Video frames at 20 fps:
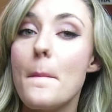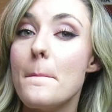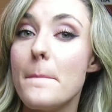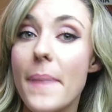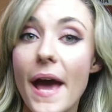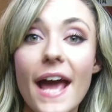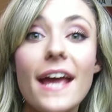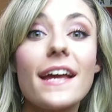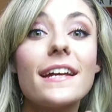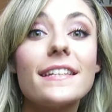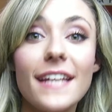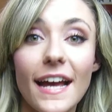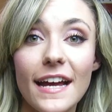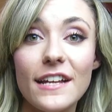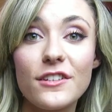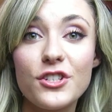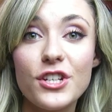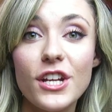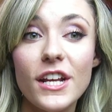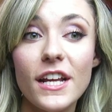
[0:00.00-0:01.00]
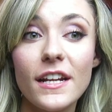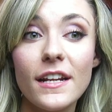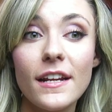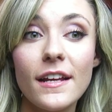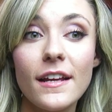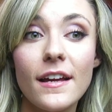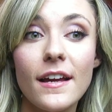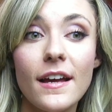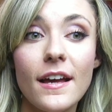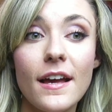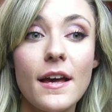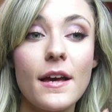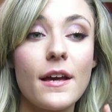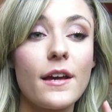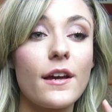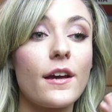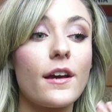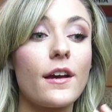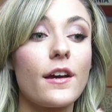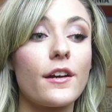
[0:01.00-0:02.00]
pay attention,
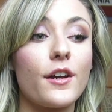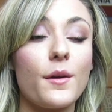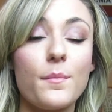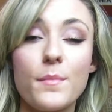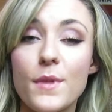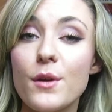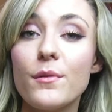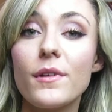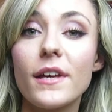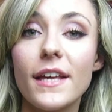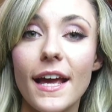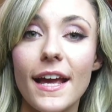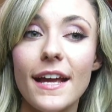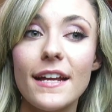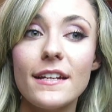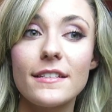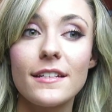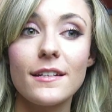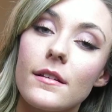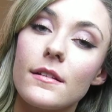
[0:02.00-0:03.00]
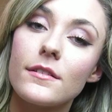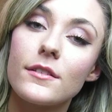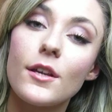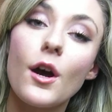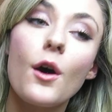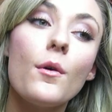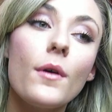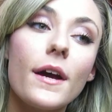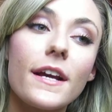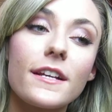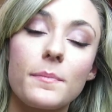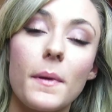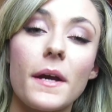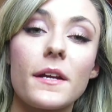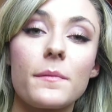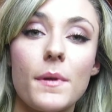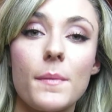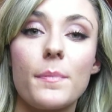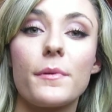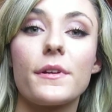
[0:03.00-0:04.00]
communicate. Don't
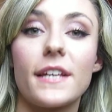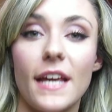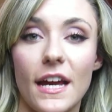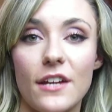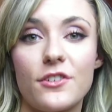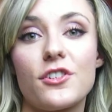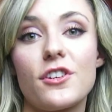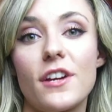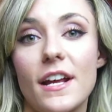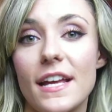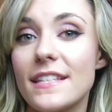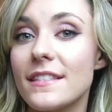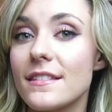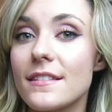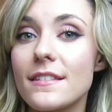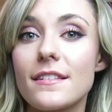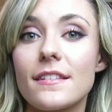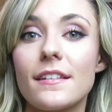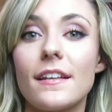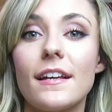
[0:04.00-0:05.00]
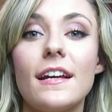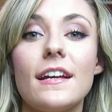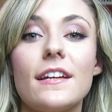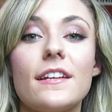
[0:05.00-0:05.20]
expect people to catch your hints.